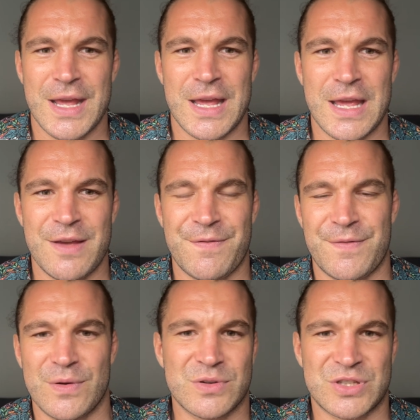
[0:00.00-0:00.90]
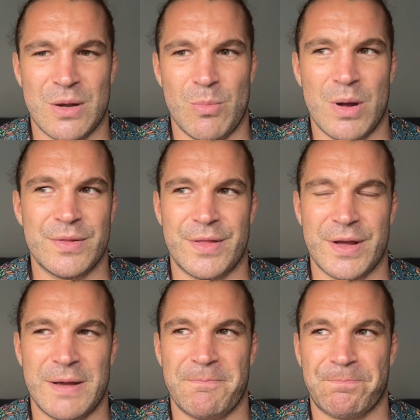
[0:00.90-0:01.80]
If you're someone
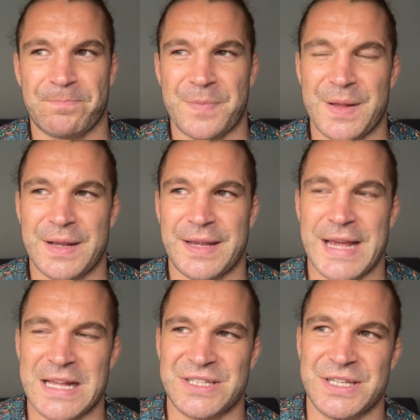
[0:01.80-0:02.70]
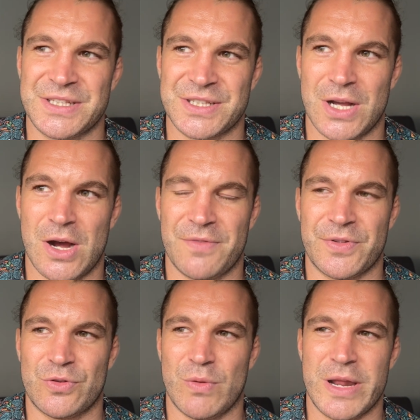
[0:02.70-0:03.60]
that gasses after
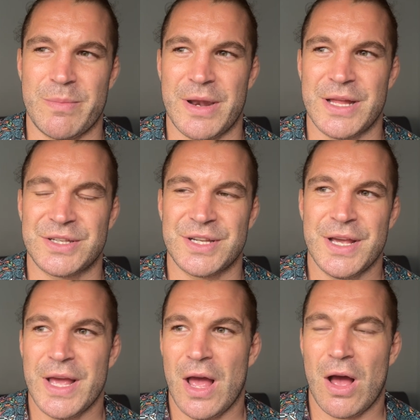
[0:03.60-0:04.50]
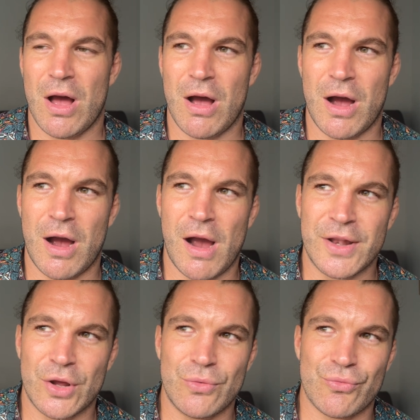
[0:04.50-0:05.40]
20 minutes, I
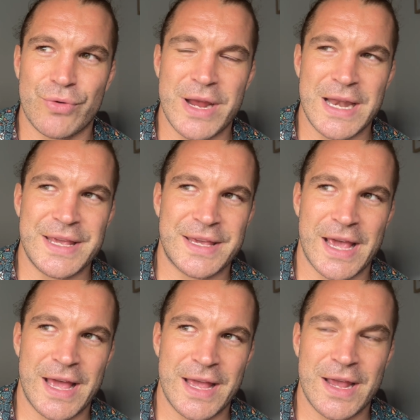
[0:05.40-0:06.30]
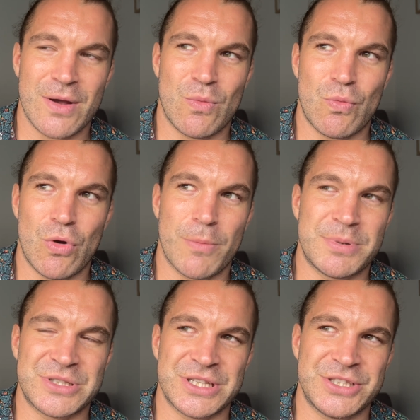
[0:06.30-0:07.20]
don't really care what
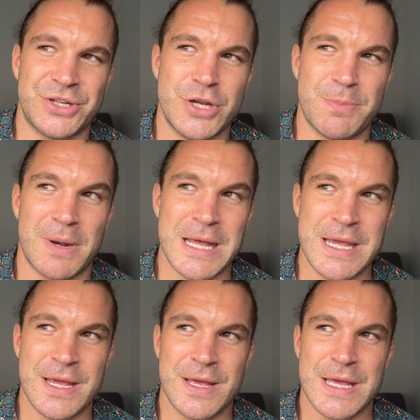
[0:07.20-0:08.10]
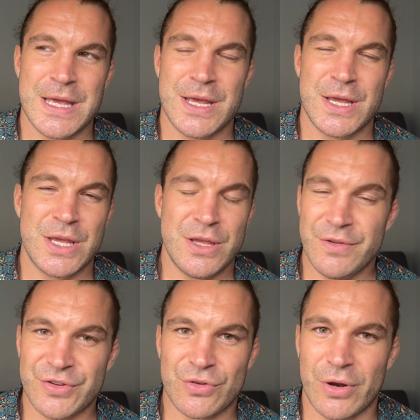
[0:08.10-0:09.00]
position you play. You
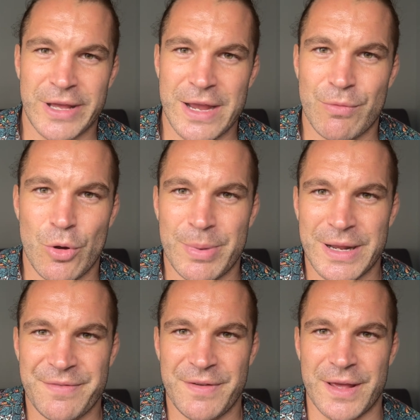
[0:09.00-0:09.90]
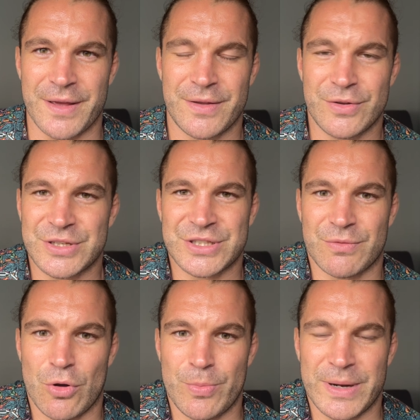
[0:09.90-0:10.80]
just got to get aerobically fit. You're just
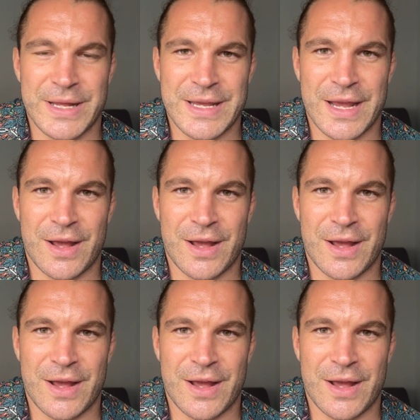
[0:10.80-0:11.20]
aerobically